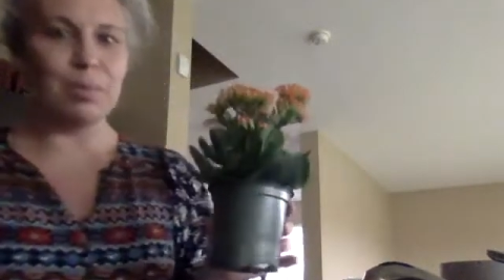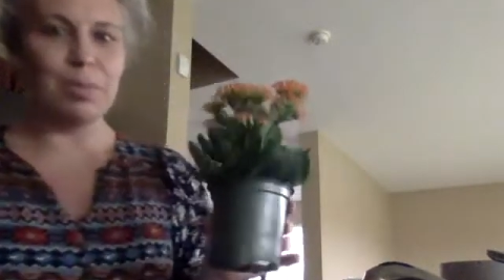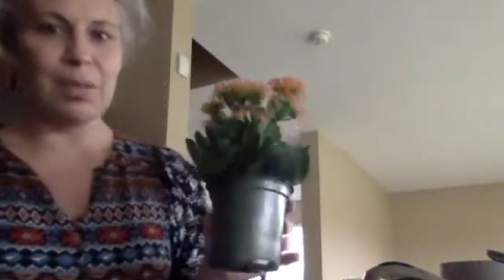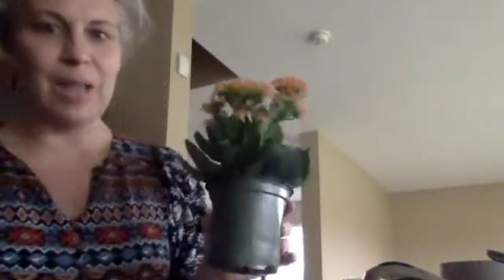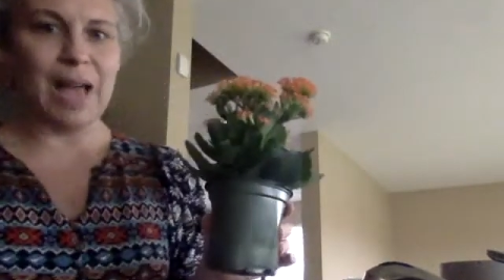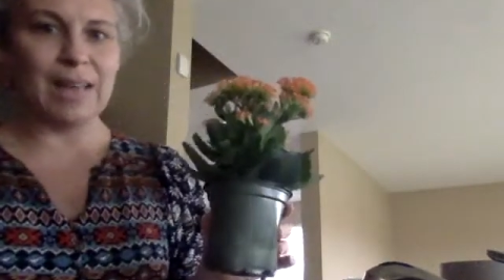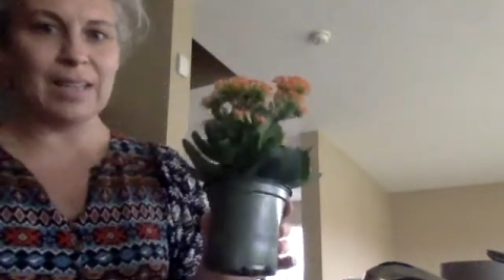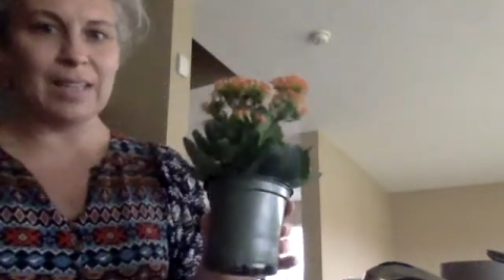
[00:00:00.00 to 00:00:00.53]

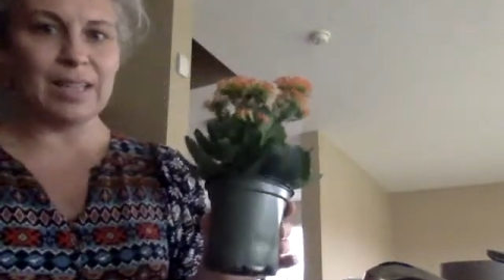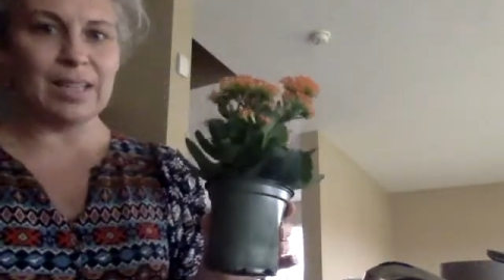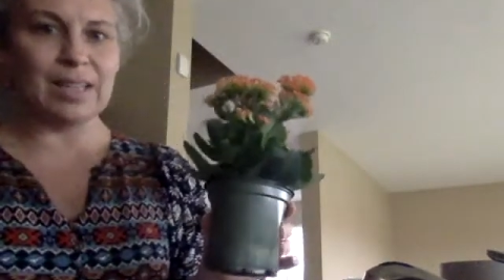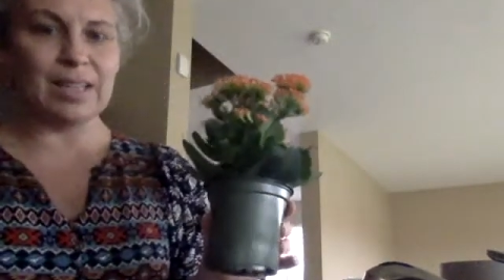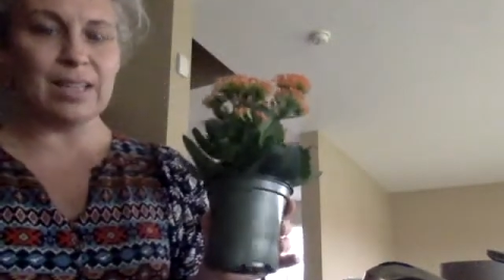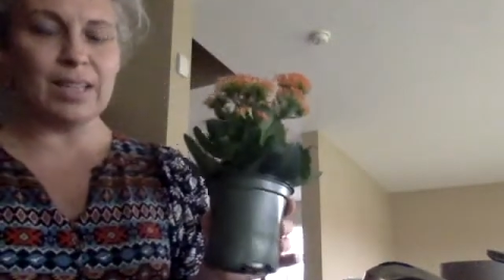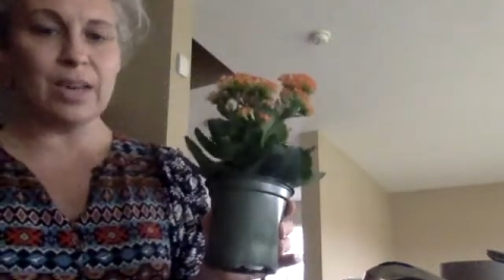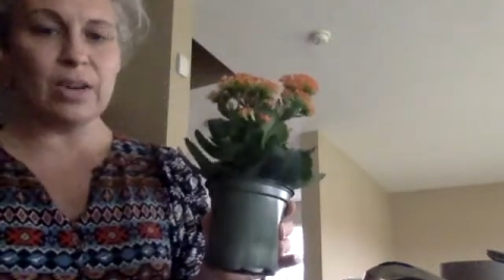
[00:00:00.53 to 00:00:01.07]
plastic
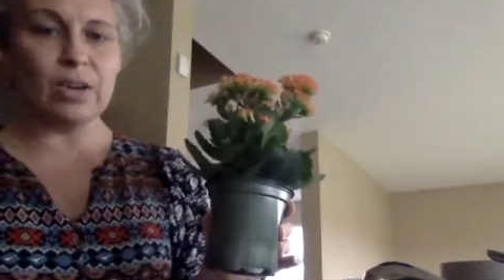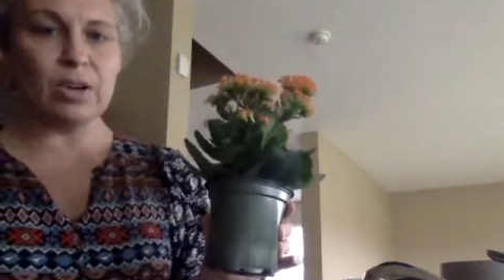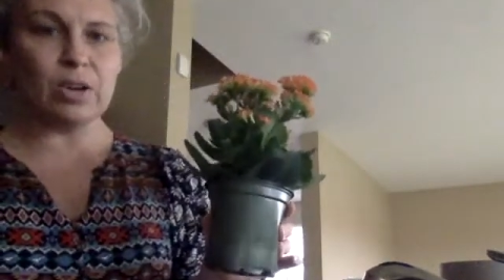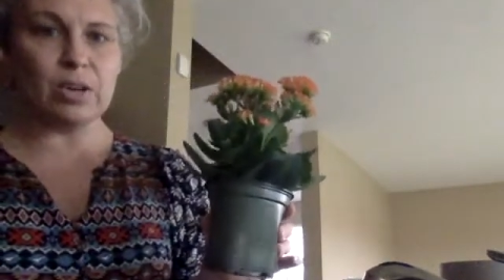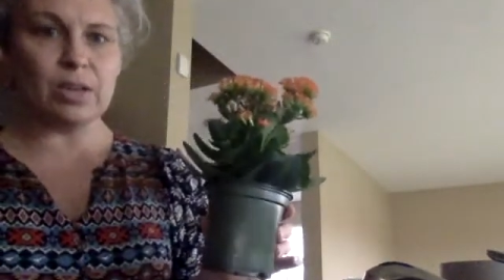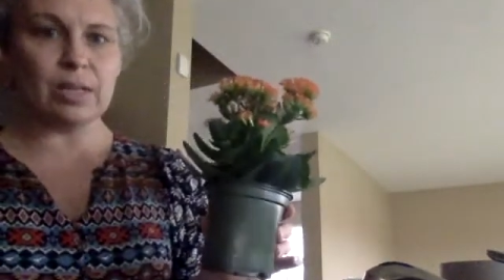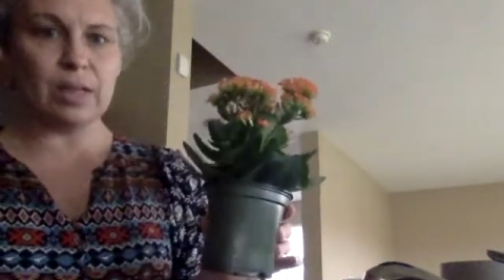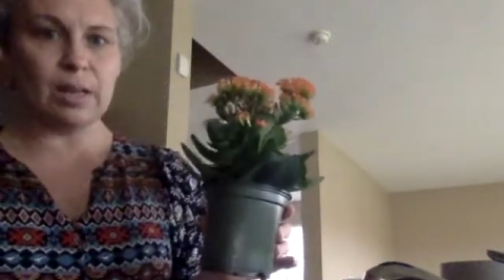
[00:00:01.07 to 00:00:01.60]
container, and you
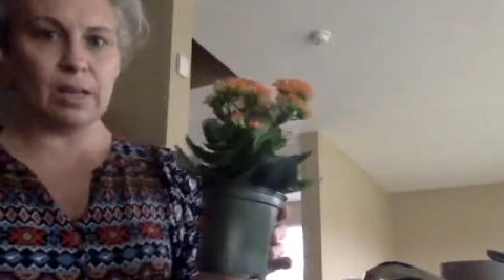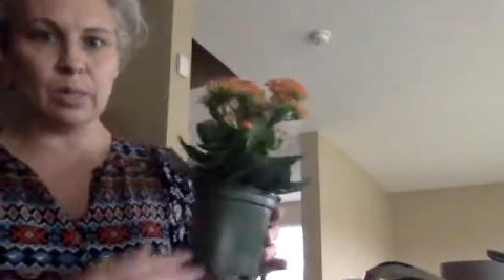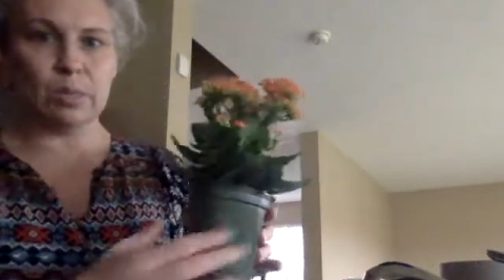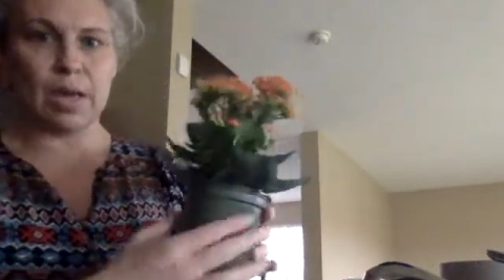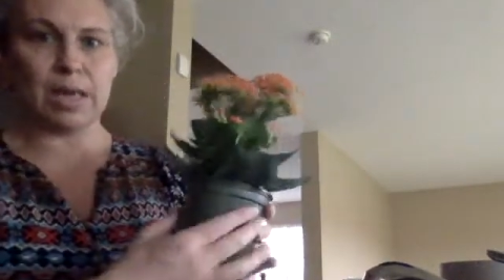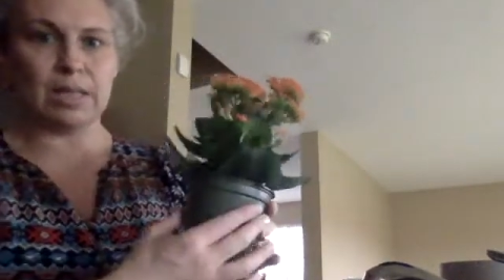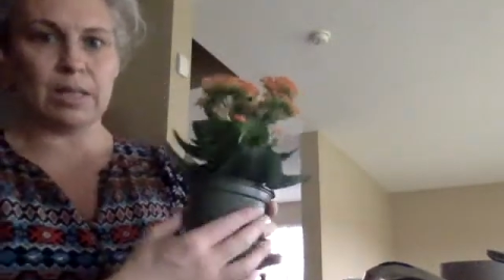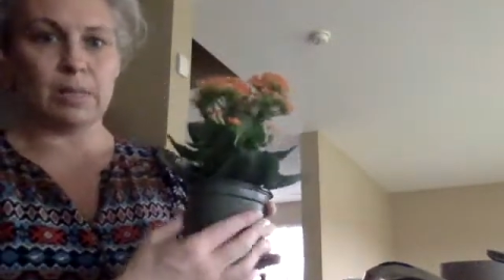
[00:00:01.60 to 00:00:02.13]
can tell it's
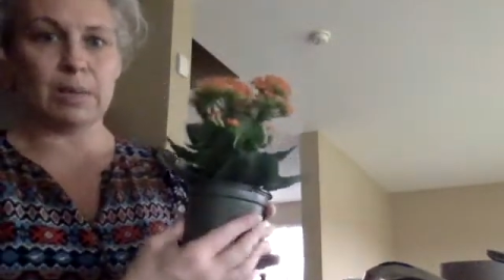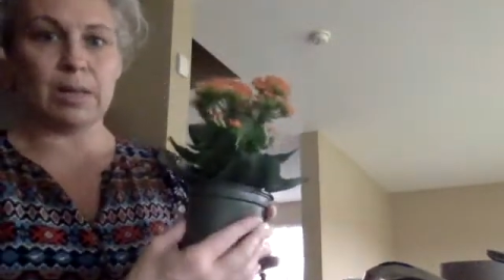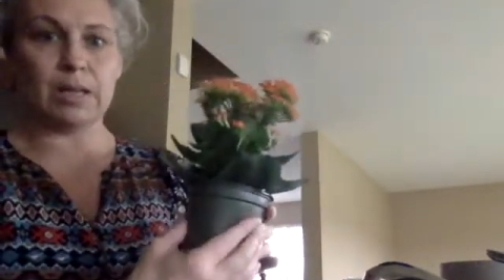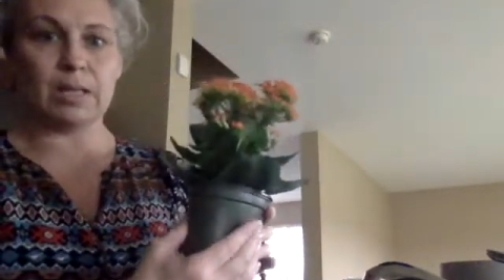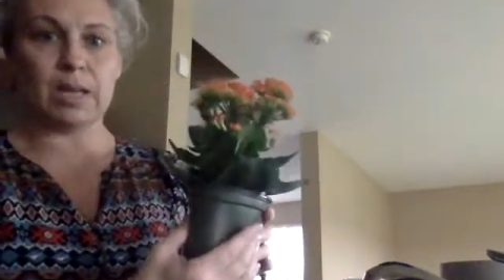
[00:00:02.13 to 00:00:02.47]
plastic because